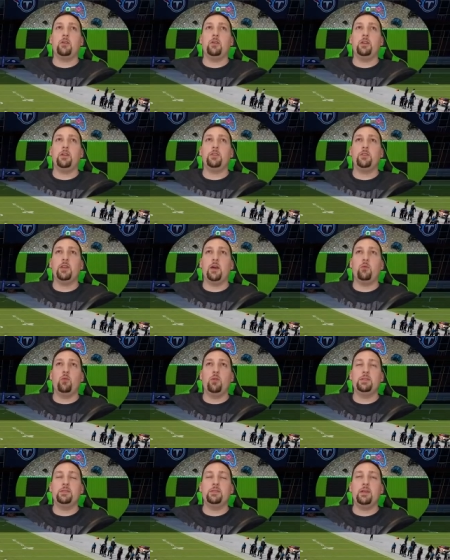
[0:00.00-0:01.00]
I'll go and I'll do that
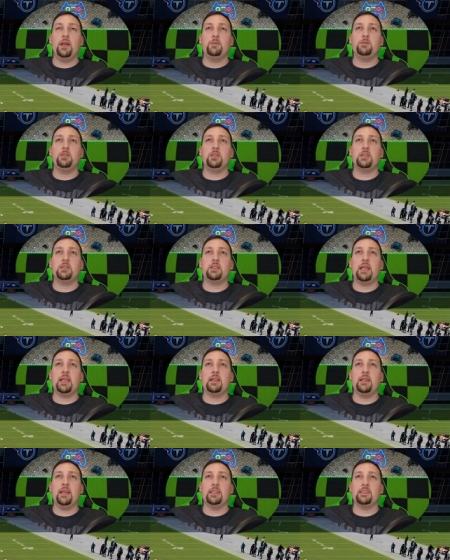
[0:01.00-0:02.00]
one time just
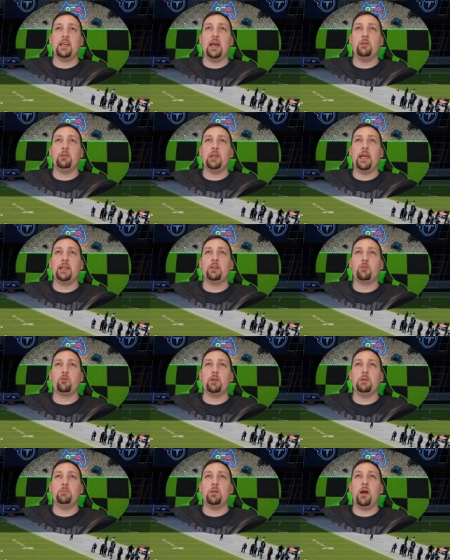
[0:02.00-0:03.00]
like this. I would like to
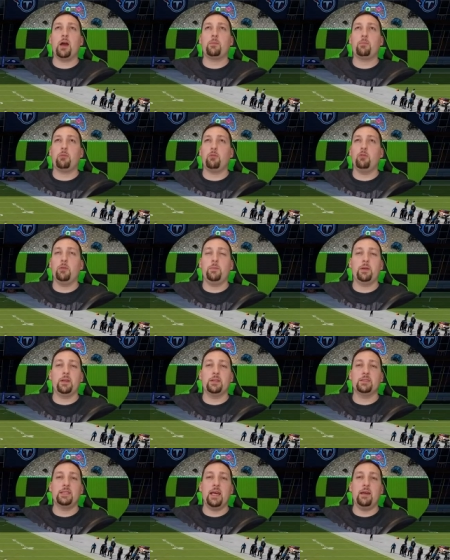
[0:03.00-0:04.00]
re-block Pruitt
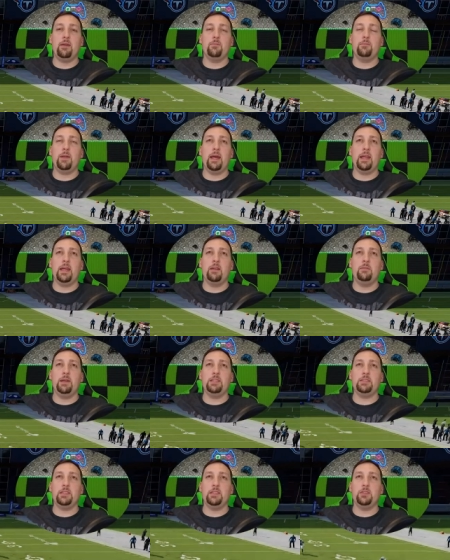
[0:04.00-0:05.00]
because that
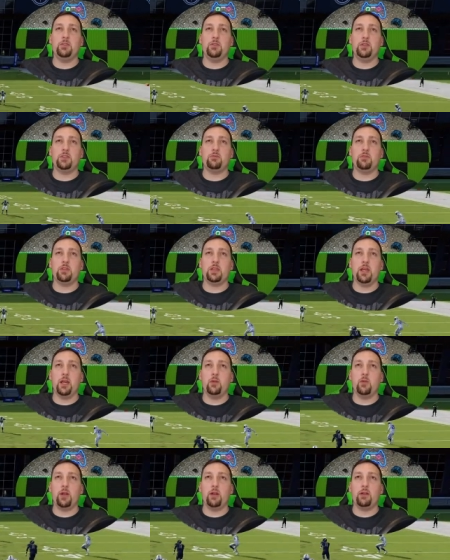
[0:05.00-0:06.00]
animation he's doing is really
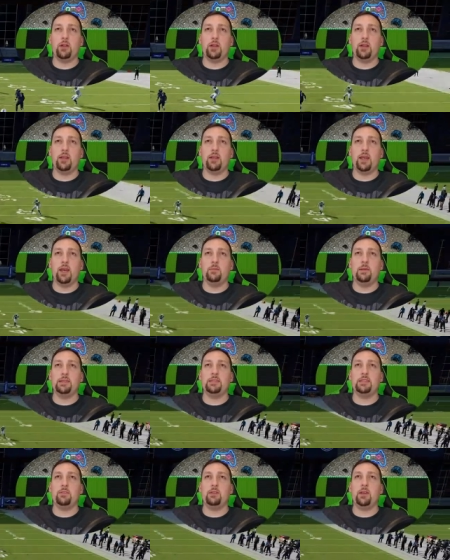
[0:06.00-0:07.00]
kind of weird, and it kind of
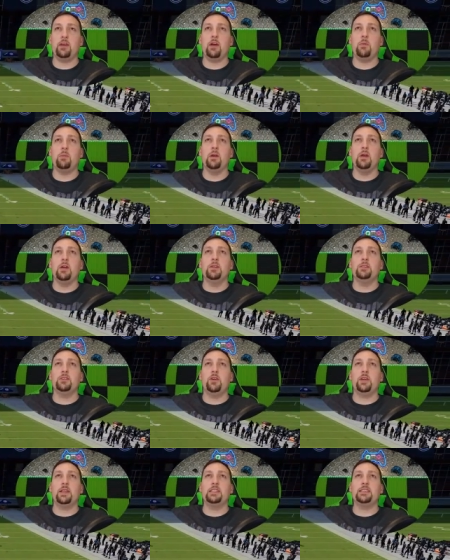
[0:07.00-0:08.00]
messes everything up.
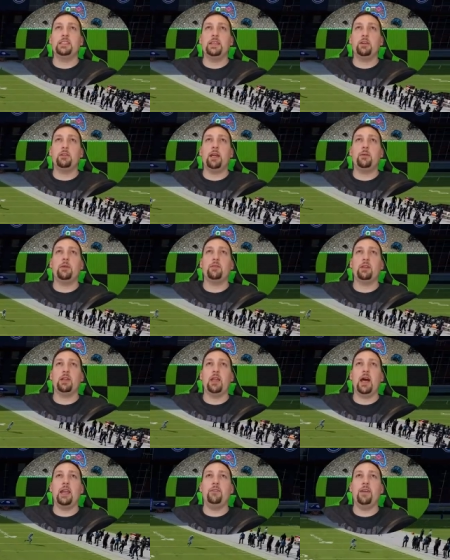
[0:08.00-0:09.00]
So you can see here now we have a
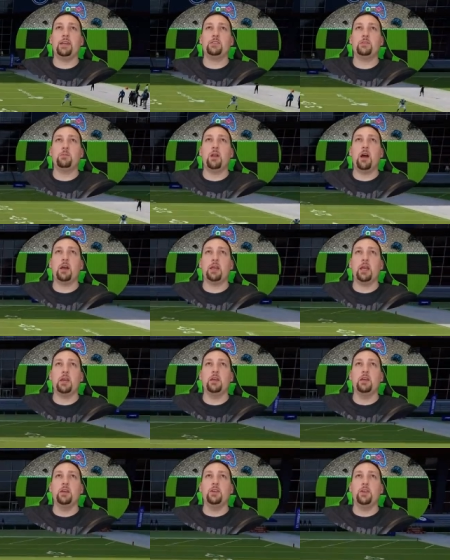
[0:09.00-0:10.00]
lot of extra blocking.